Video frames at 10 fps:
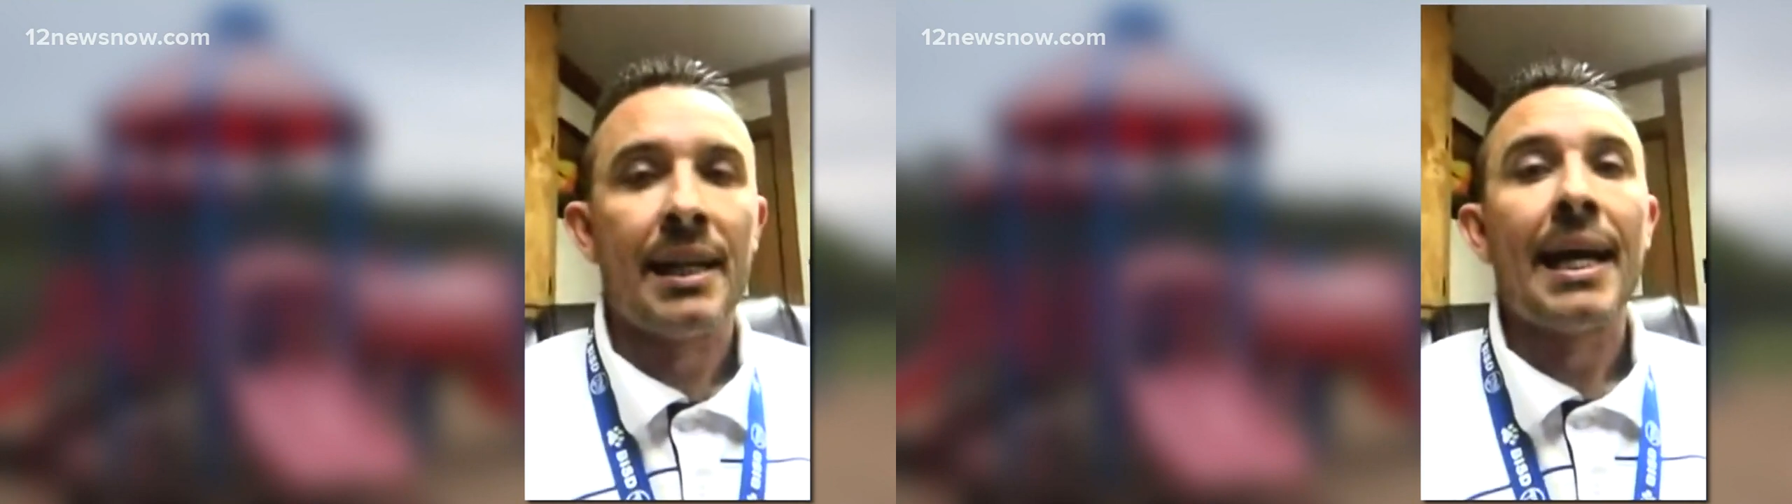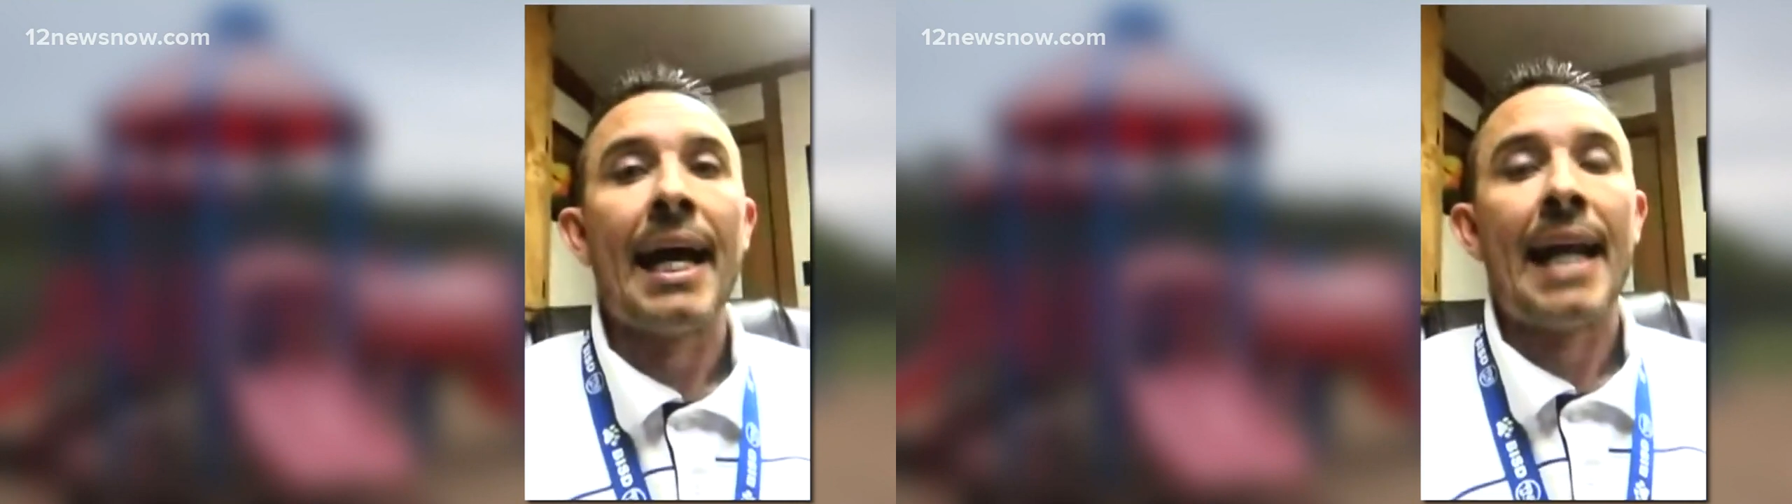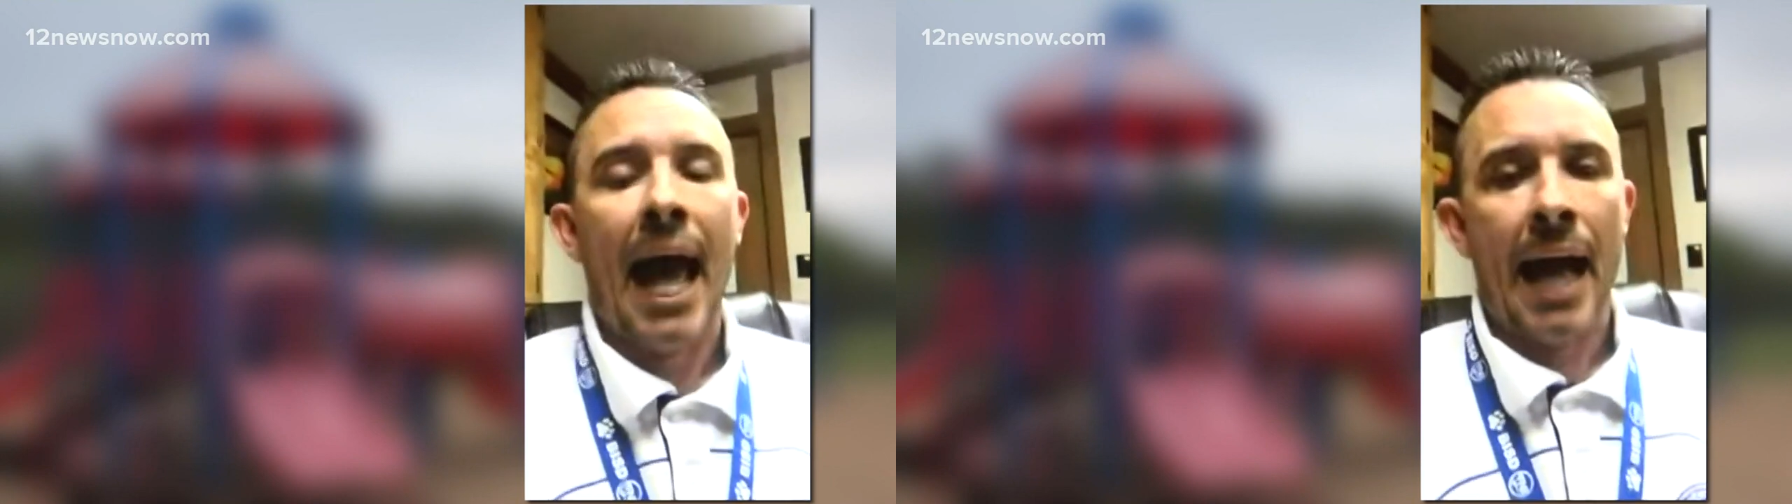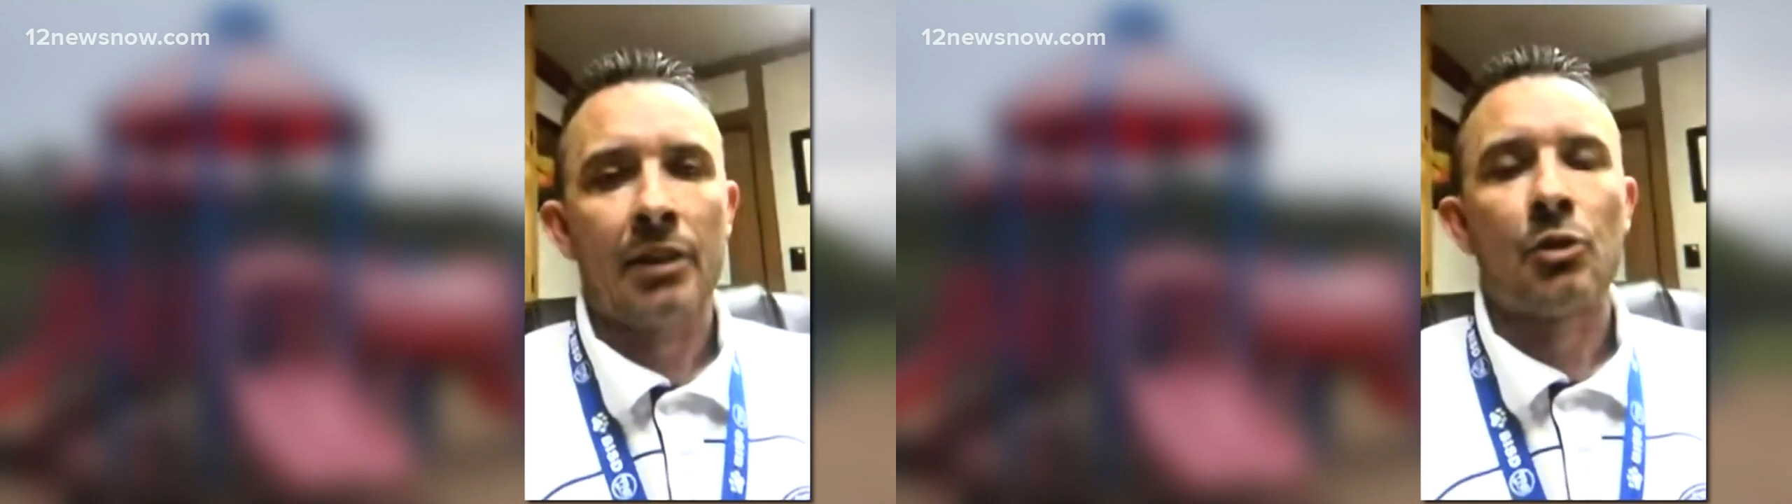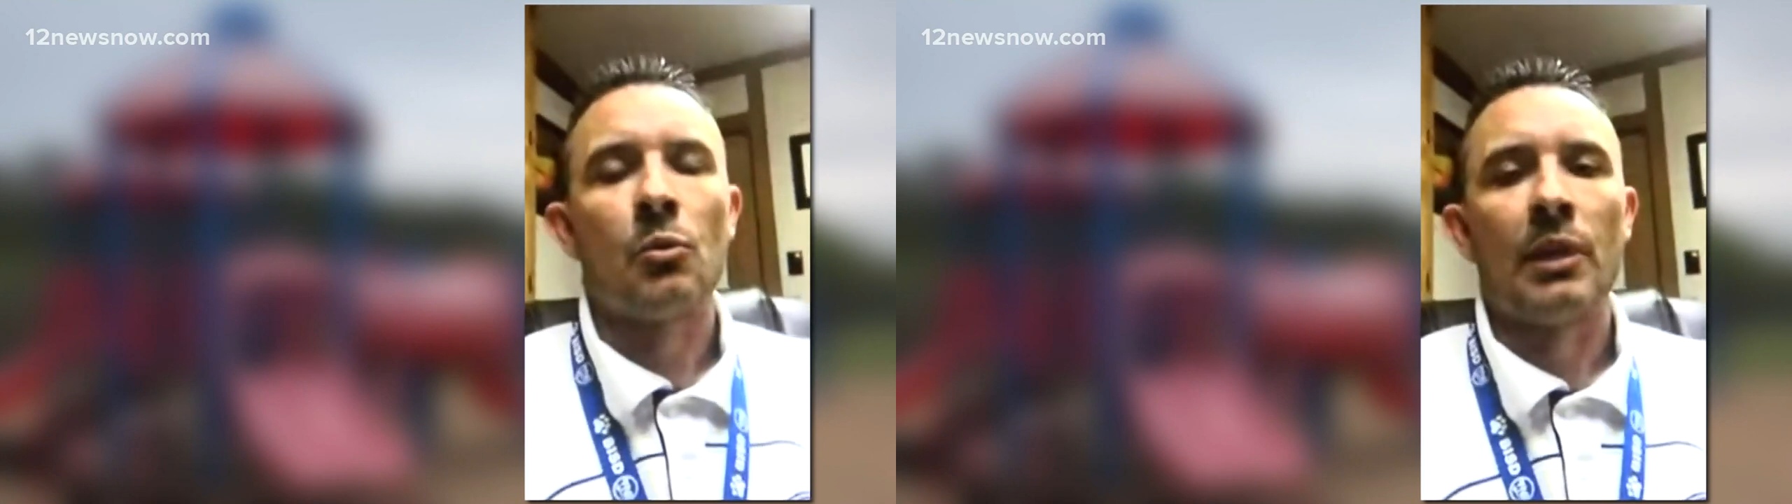an
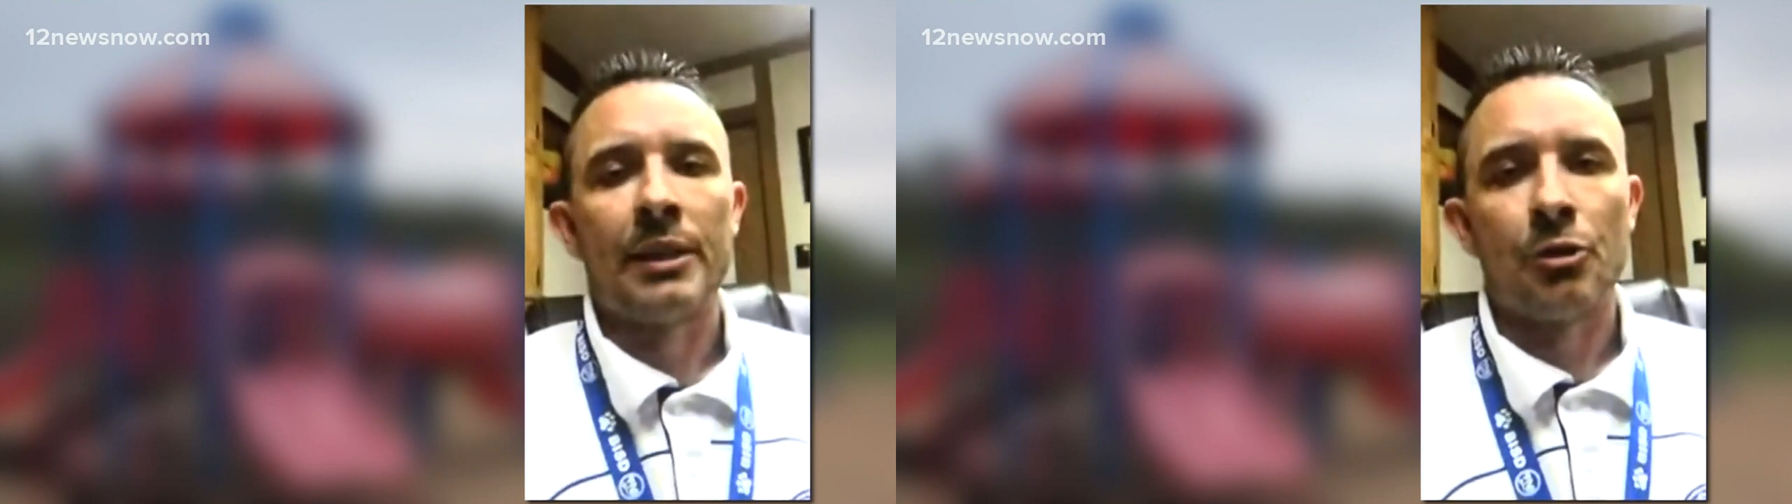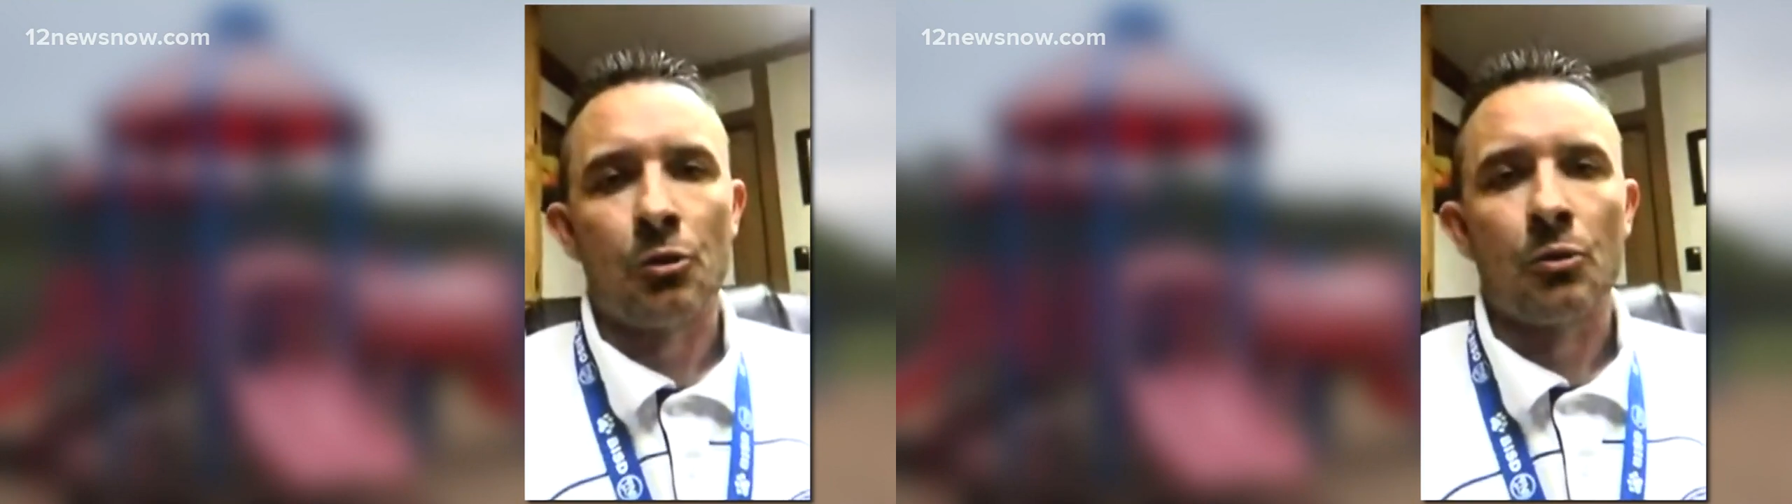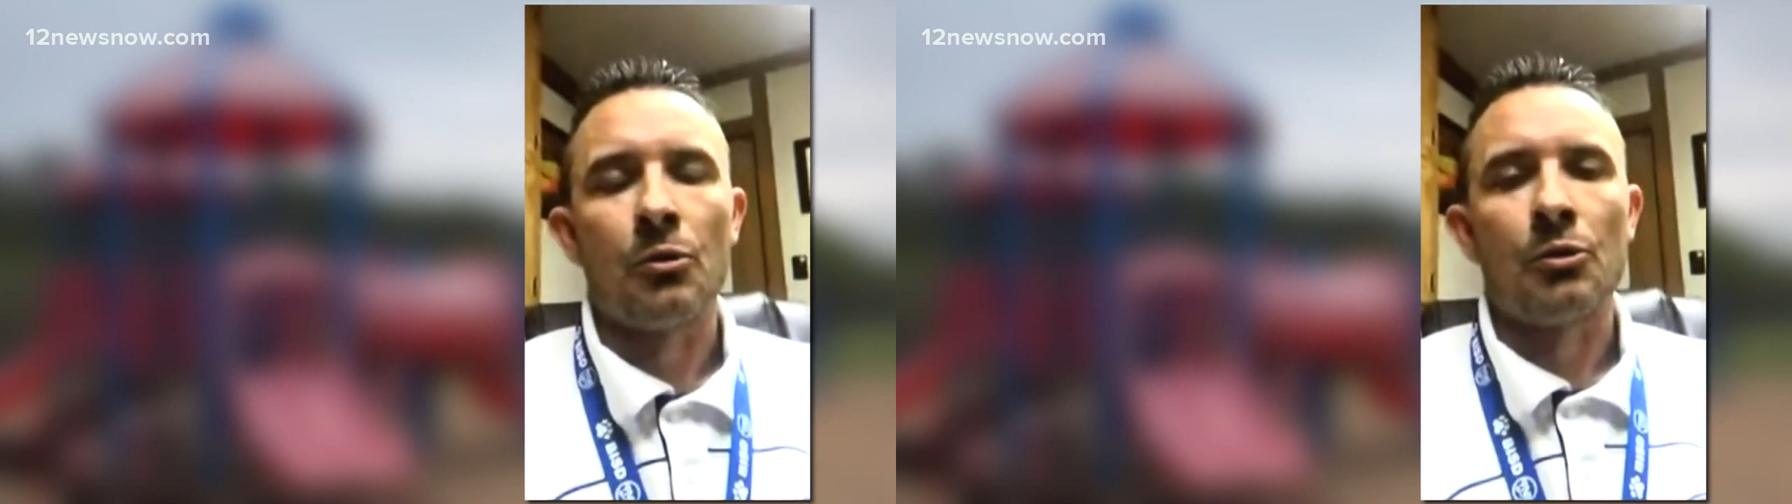actual intruder